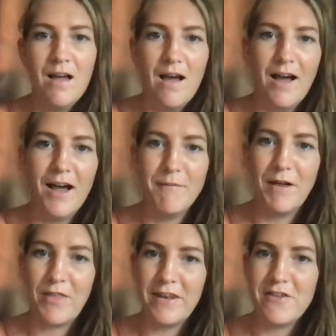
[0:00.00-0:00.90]

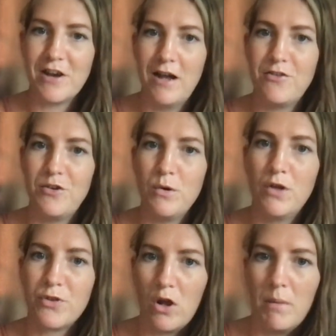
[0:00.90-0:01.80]
And then they charge you
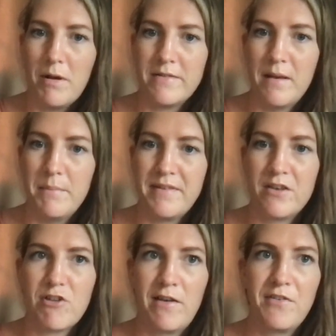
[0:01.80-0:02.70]
$1 plus
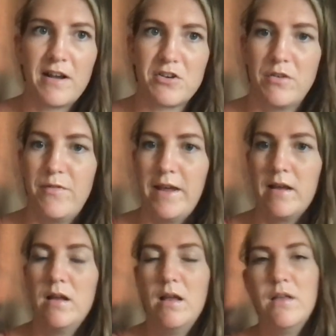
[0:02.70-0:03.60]
10% transaction fee.
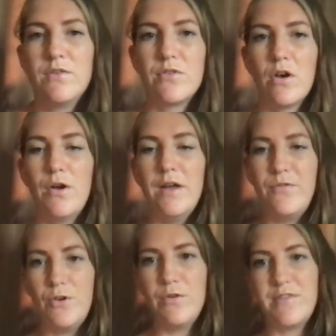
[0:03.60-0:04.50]
So if
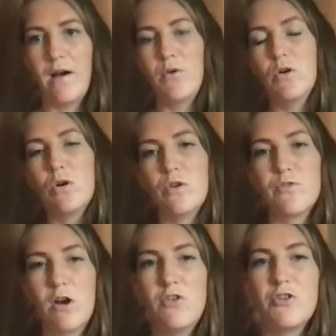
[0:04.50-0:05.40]
you sell your course
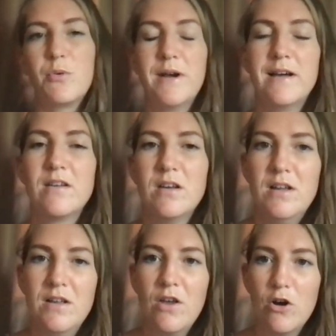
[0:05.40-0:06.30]
for 100 quid
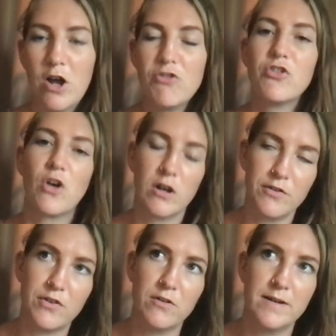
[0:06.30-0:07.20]
or $100,
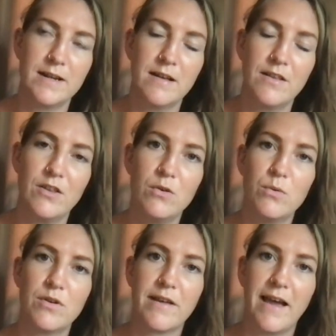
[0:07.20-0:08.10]
sorry, you
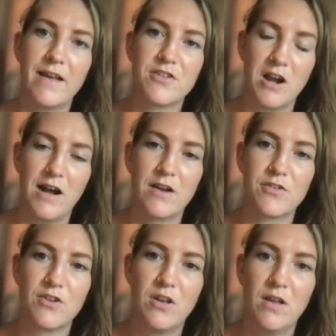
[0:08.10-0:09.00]
would get
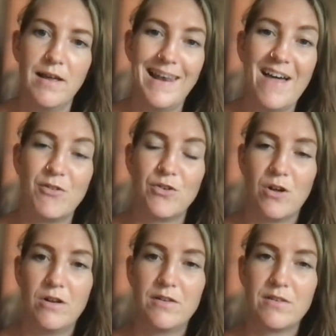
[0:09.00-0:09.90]
charged
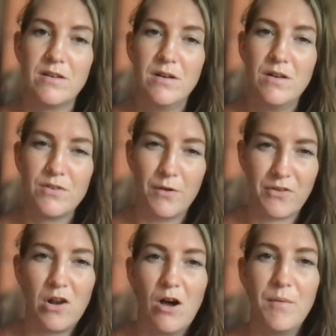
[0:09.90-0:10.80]
$11. So it's a
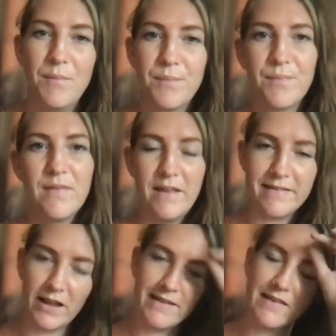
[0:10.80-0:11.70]
lot. It's
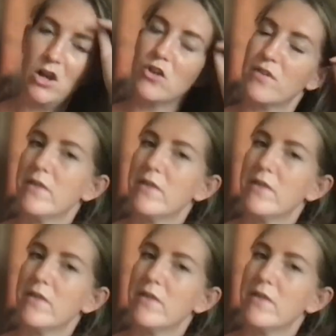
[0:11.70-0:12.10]
a lot to